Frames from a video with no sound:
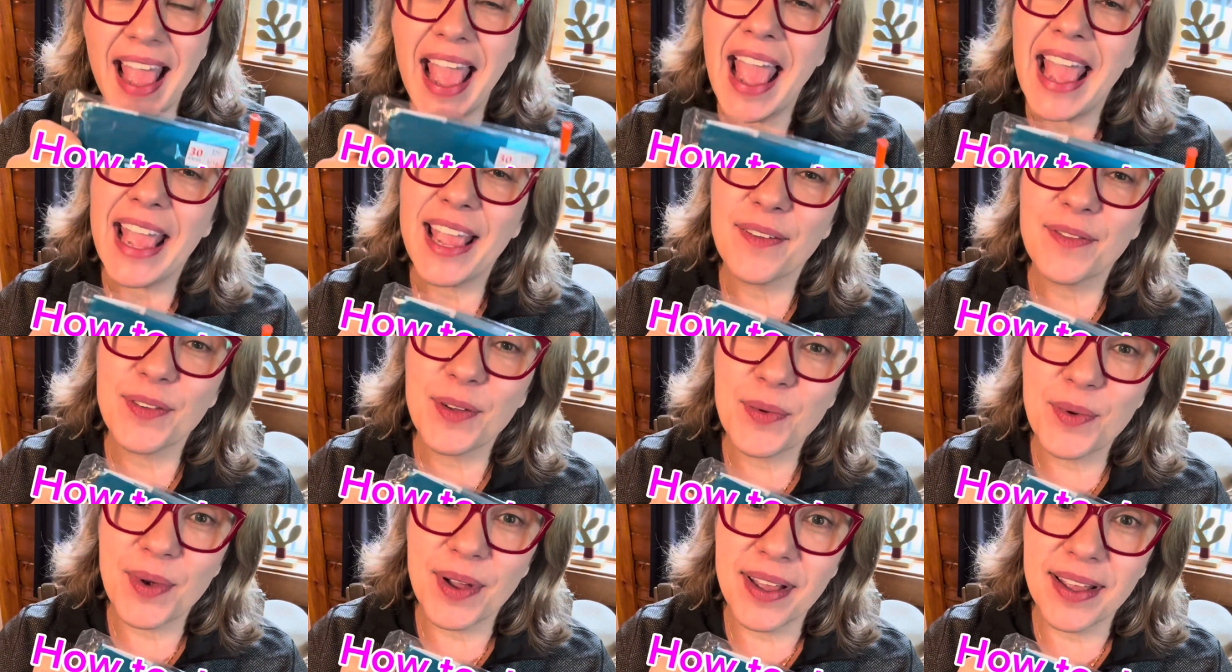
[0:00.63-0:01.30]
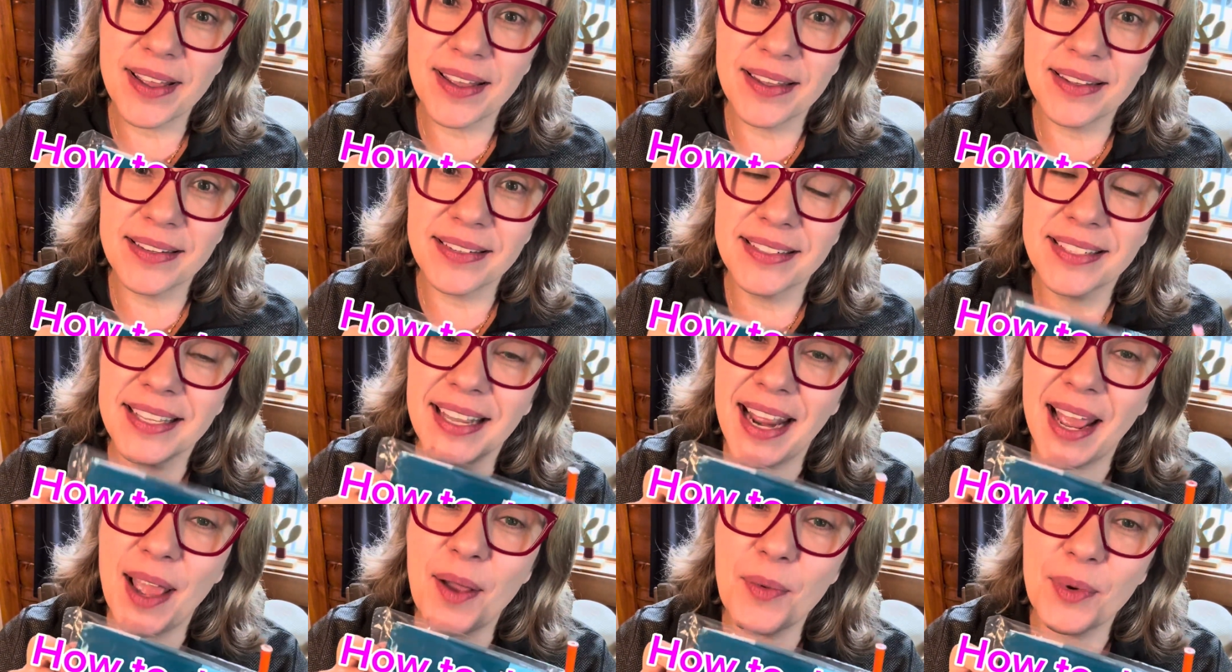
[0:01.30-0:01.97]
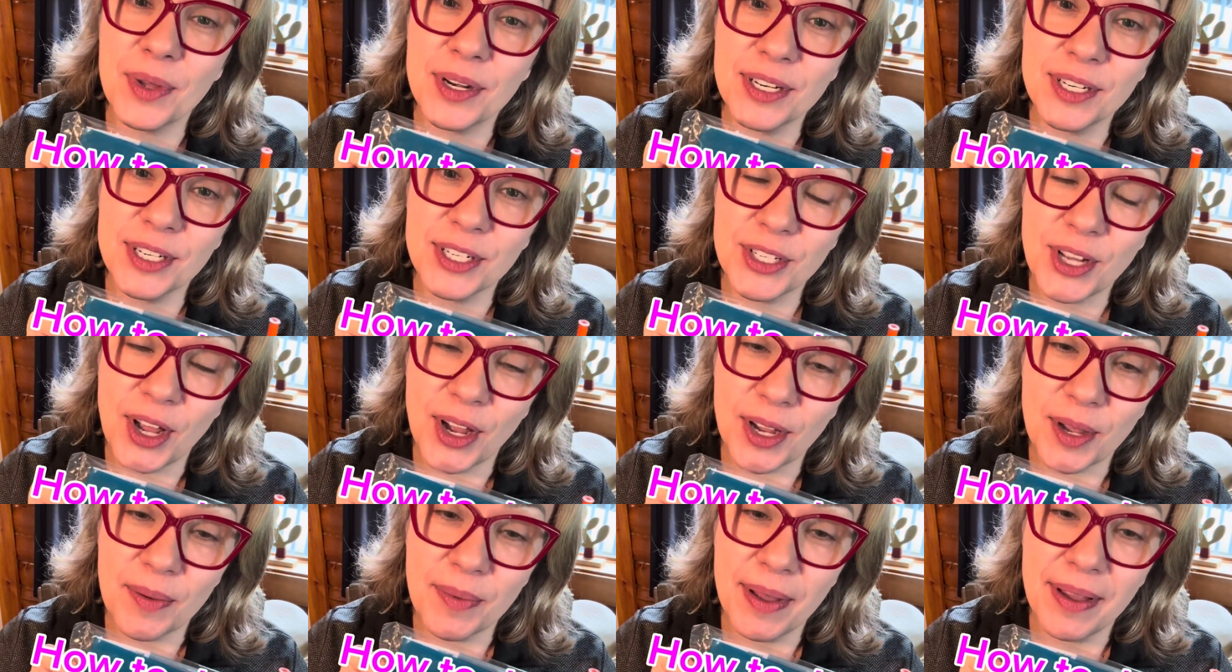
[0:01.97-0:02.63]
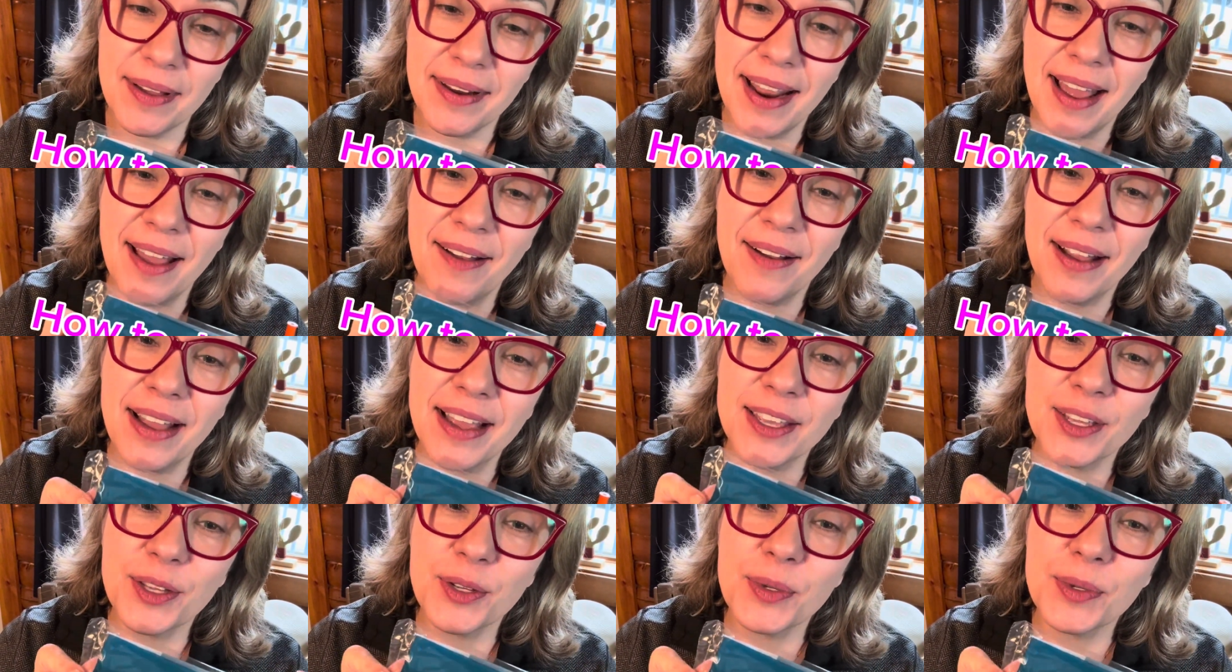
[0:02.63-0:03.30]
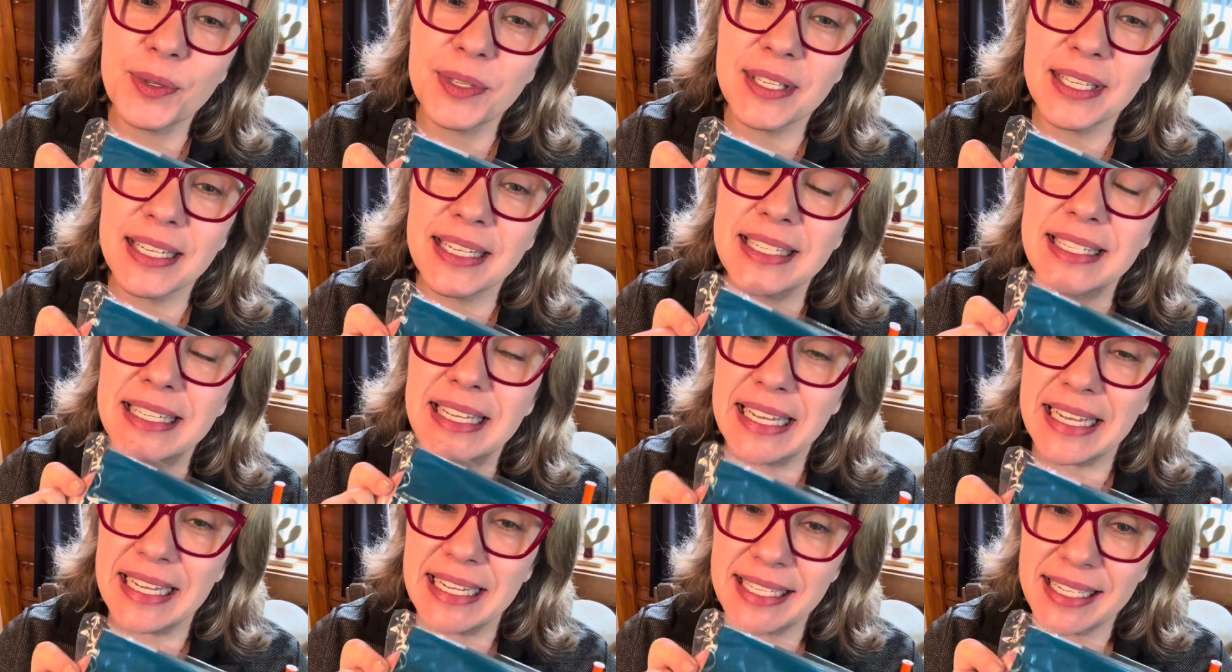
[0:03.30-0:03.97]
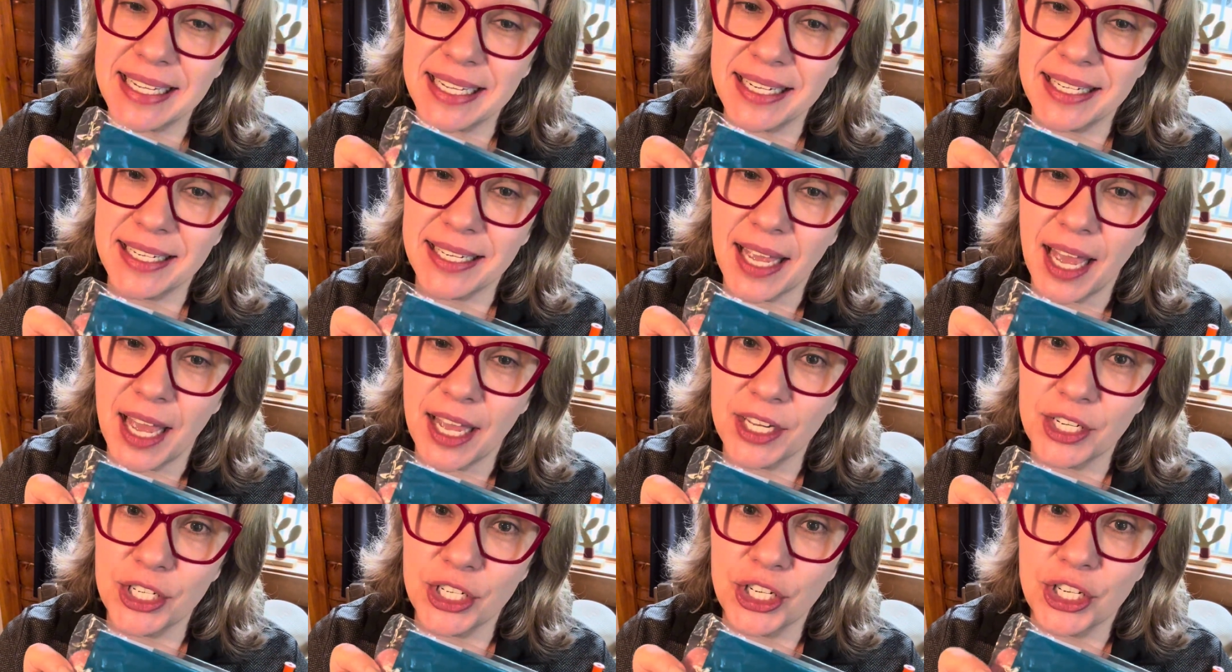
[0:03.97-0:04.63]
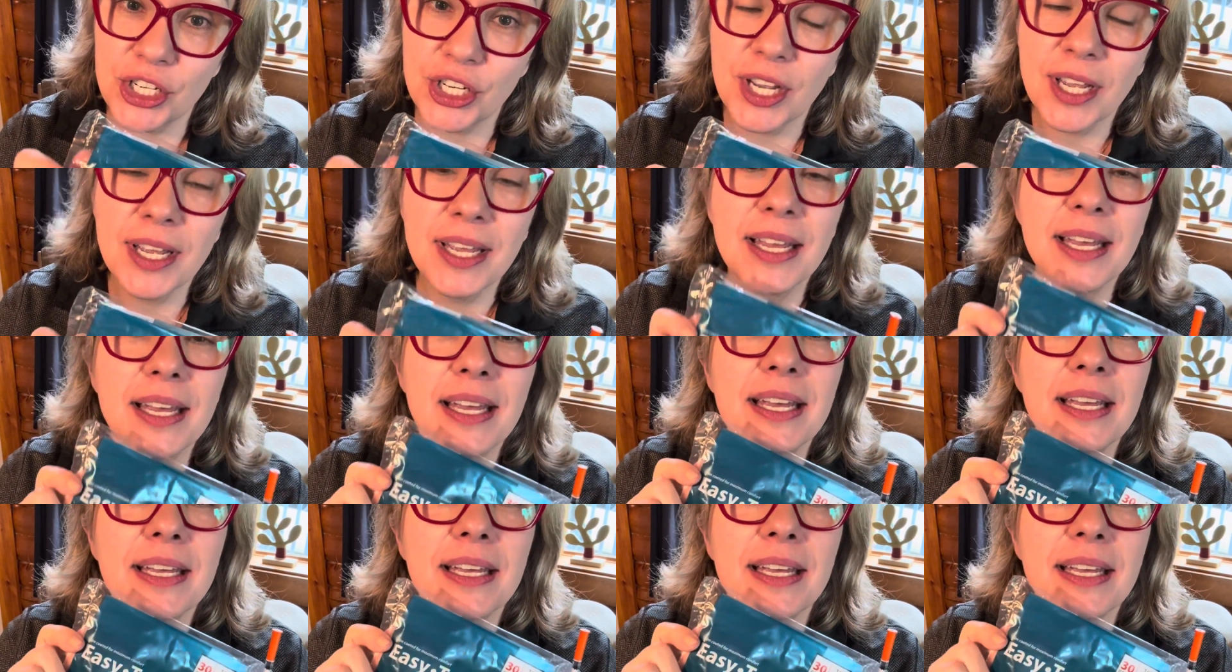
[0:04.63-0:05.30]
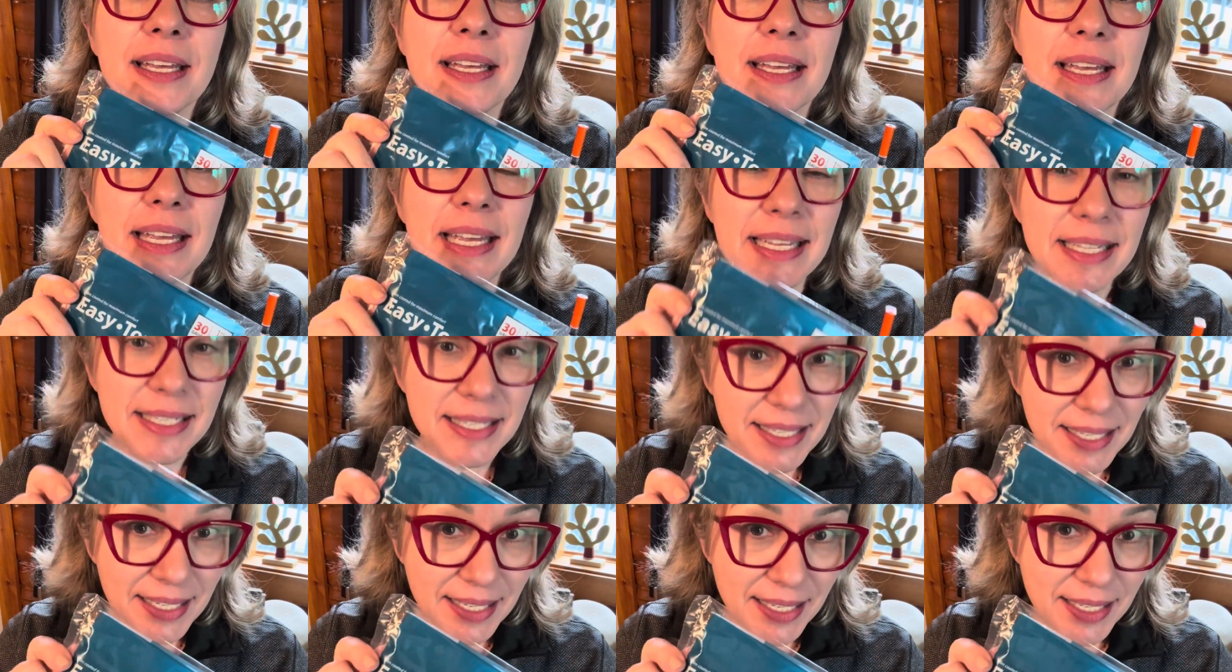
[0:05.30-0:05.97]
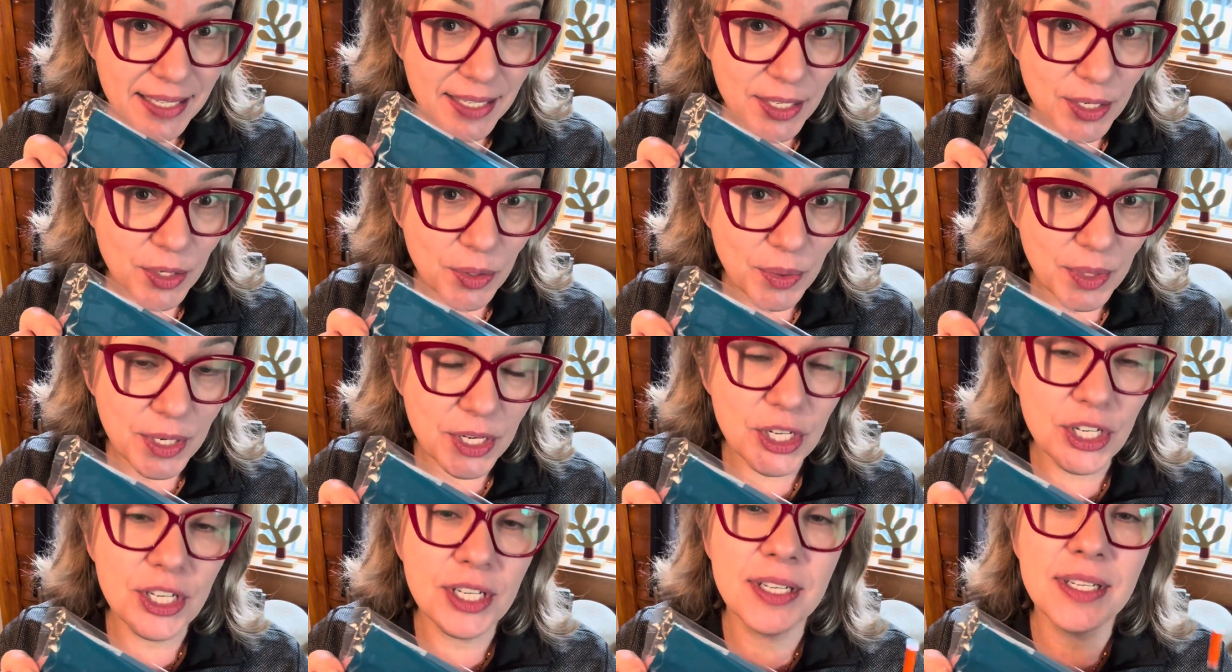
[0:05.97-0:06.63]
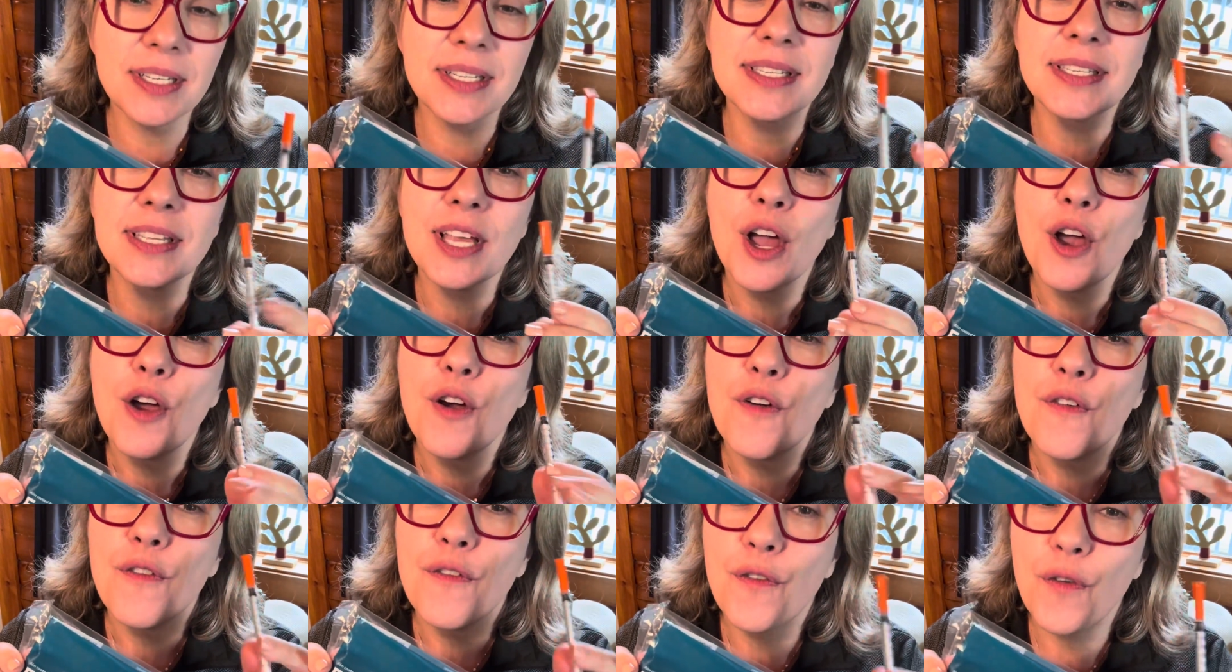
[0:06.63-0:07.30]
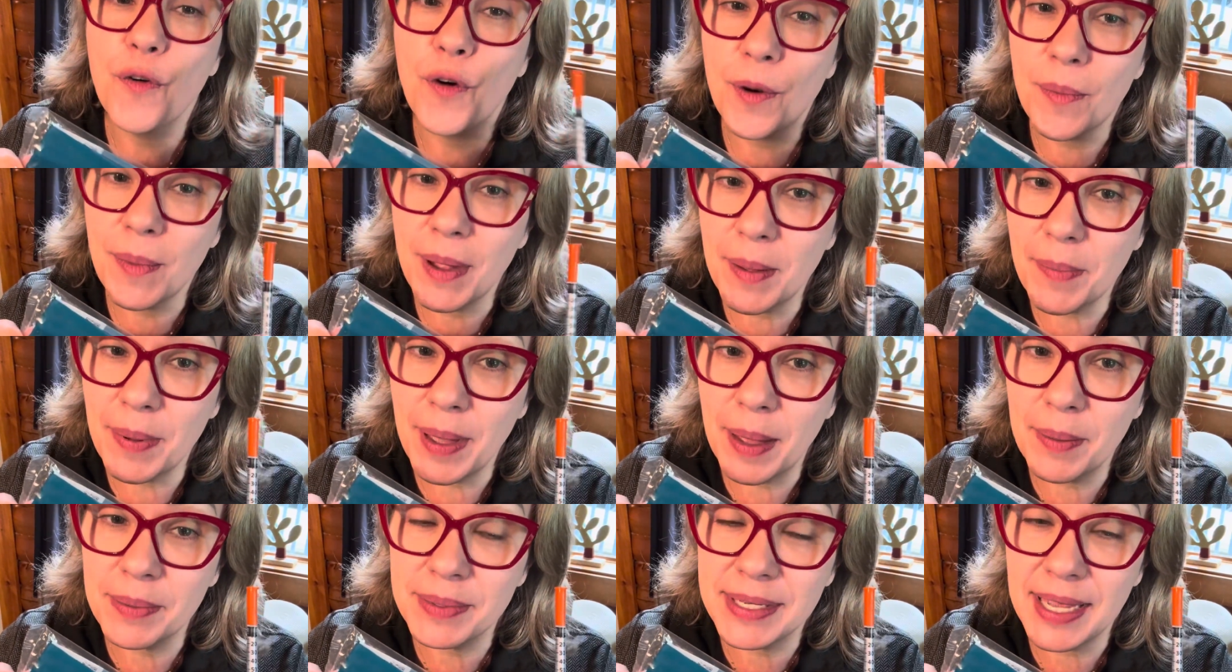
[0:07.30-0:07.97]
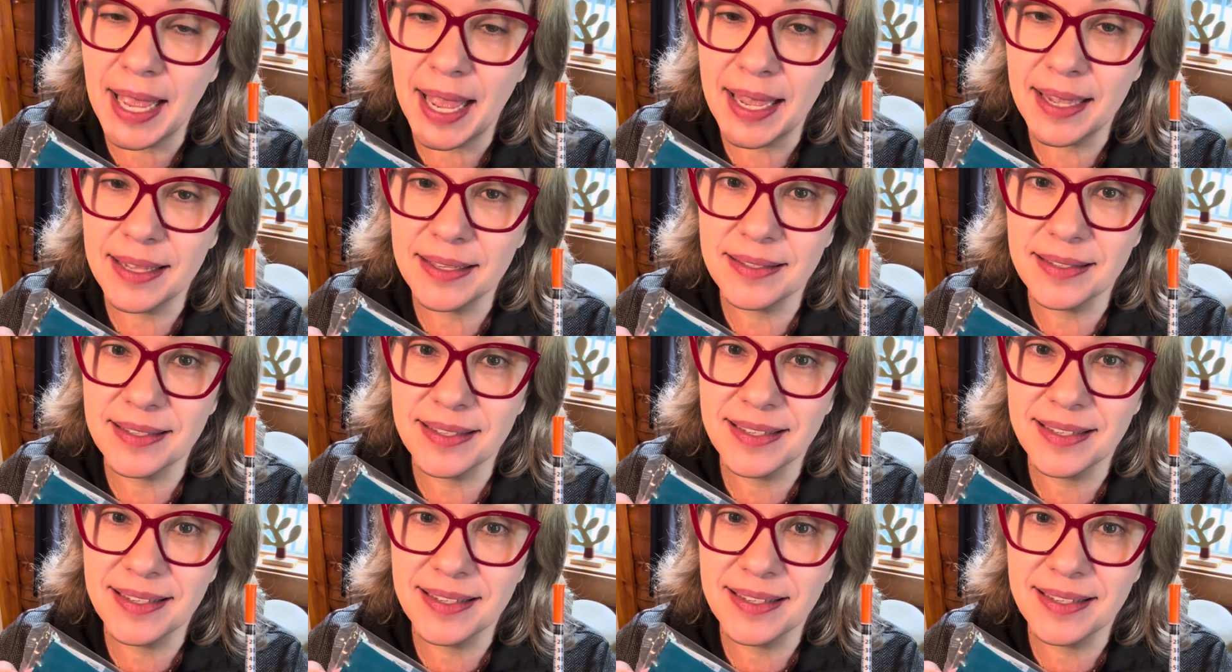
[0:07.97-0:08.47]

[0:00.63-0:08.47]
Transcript: Hey everyone, today I wanted to talk about how I use these EasyTouch insulin syringes for my peptides.